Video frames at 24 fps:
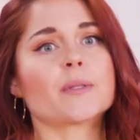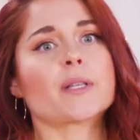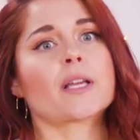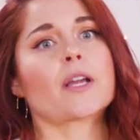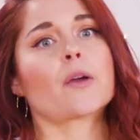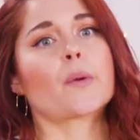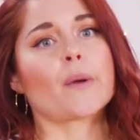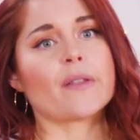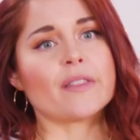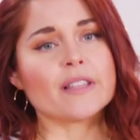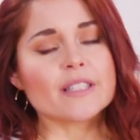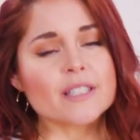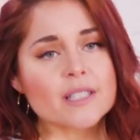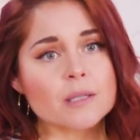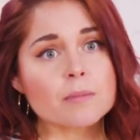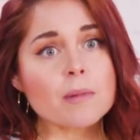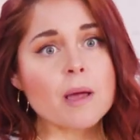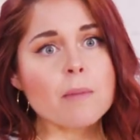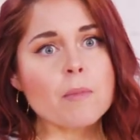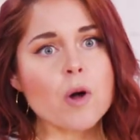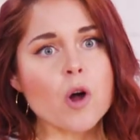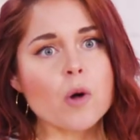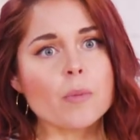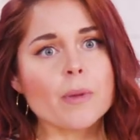I was like, okay, this is
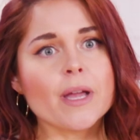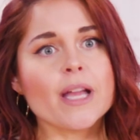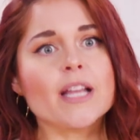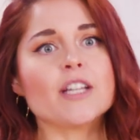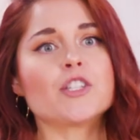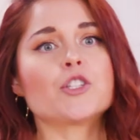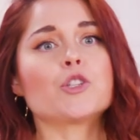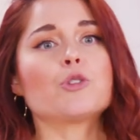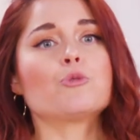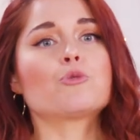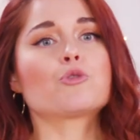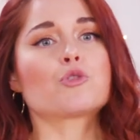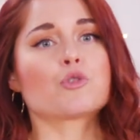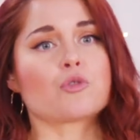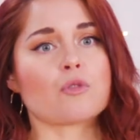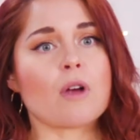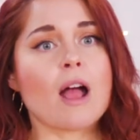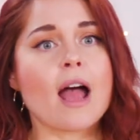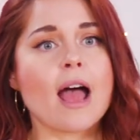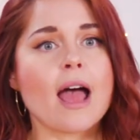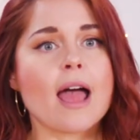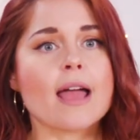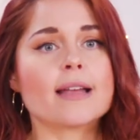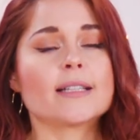my moment to
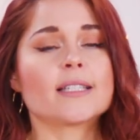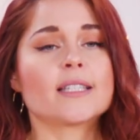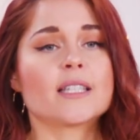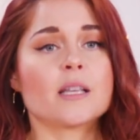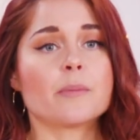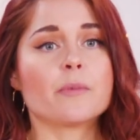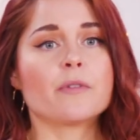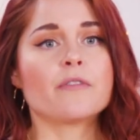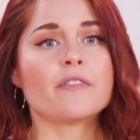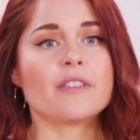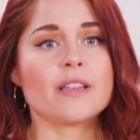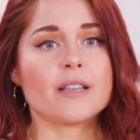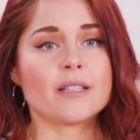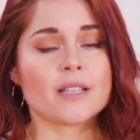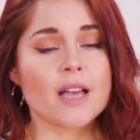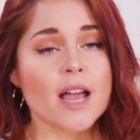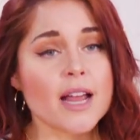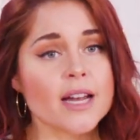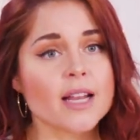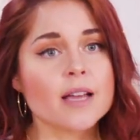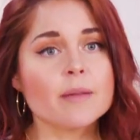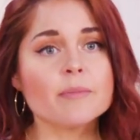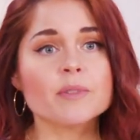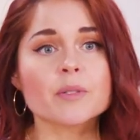try some of these
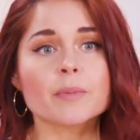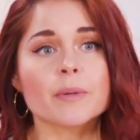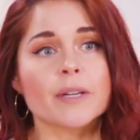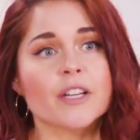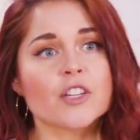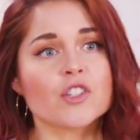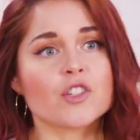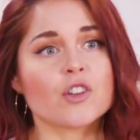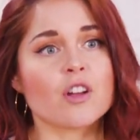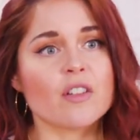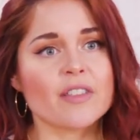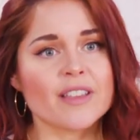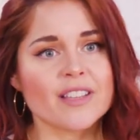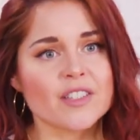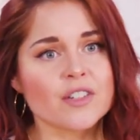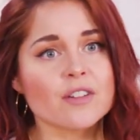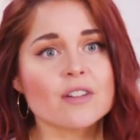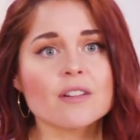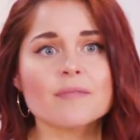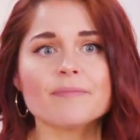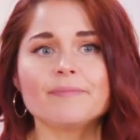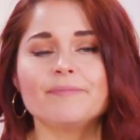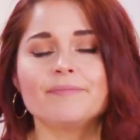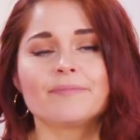items because y'all, these
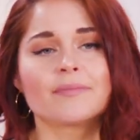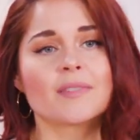are